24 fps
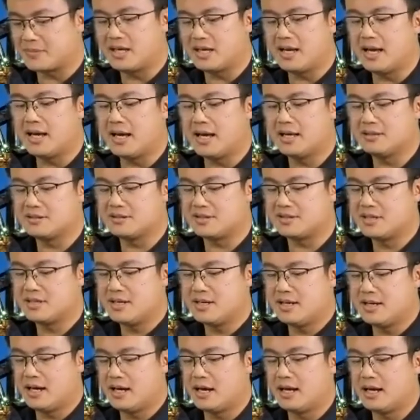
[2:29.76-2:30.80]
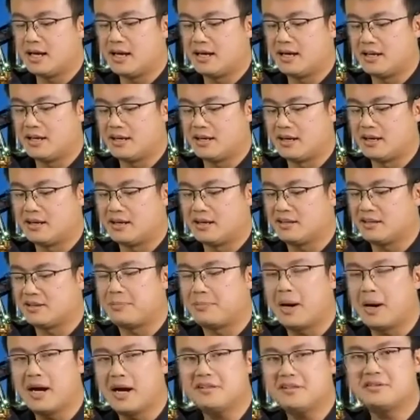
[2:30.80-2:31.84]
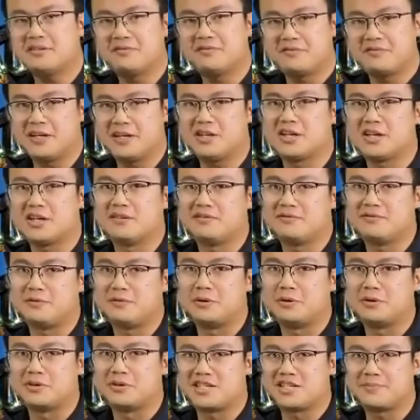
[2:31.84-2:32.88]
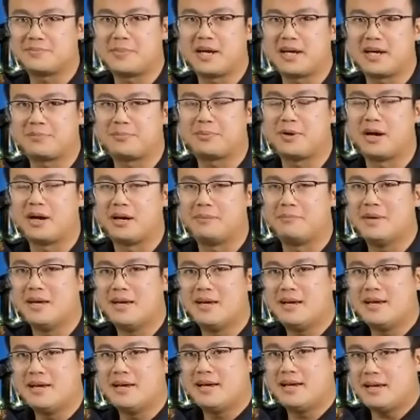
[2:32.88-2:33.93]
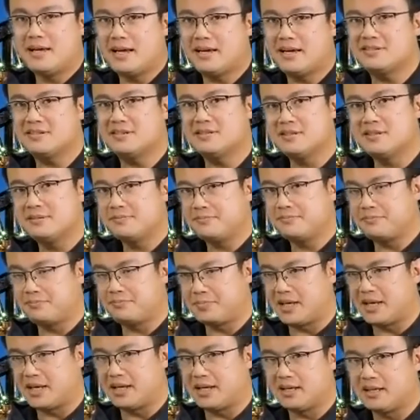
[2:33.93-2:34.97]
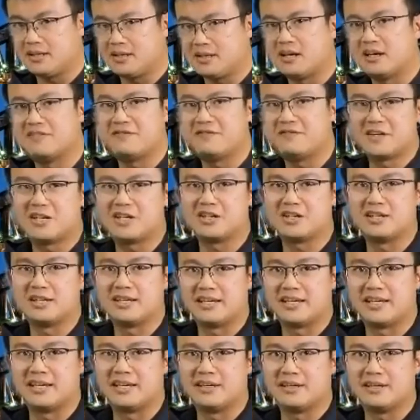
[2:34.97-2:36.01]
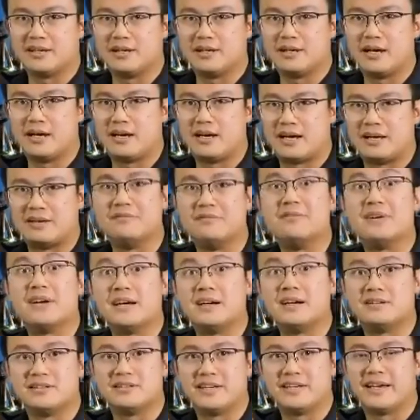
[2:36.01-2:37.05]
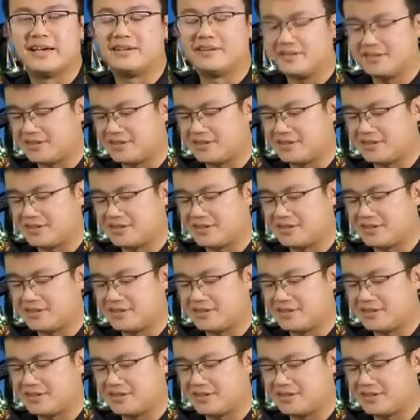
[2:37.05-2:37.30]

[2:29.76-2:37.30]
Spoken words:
The Python feature for Spike Prime hasn't been officially unveiled yet.